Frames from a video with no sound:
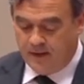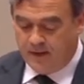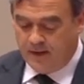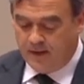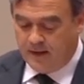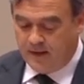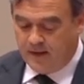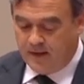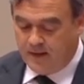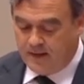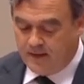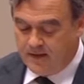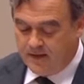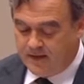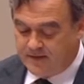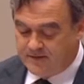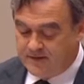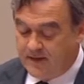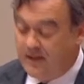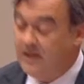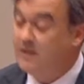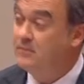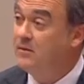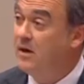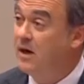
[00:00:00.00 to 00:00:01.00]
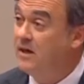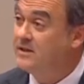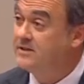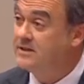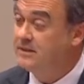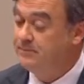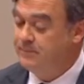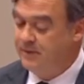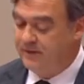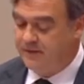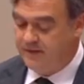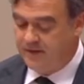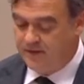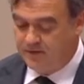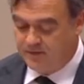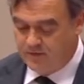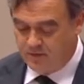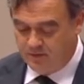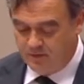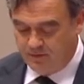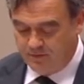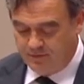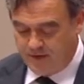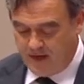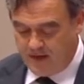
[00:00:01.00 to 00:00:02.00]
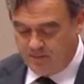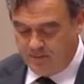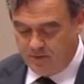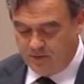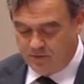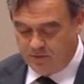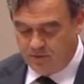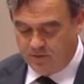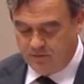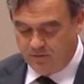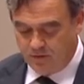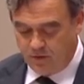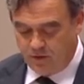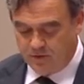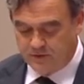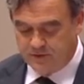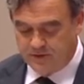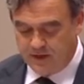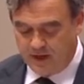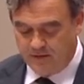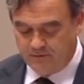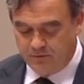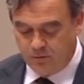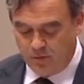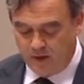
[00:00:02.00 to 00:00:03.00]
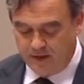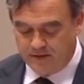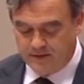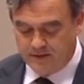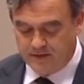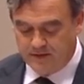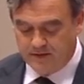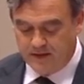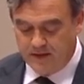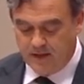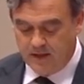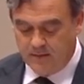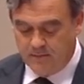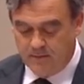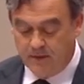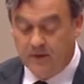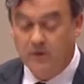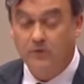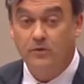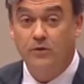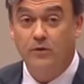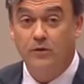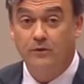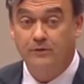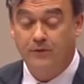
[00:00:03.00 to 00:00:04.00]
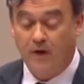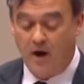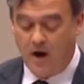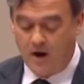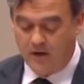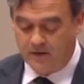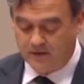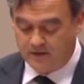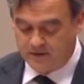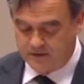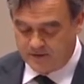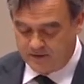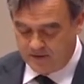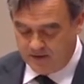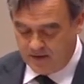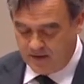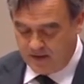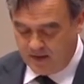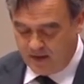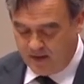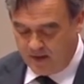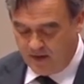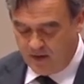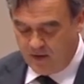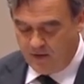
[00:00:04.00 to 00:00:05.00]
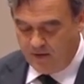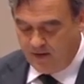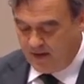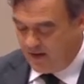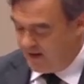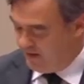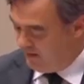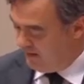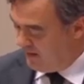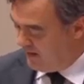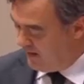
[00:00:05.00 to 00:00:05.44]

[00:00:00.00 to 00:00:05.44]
in extending my sympathies to the families who have lost loved ones because of the virus. I know that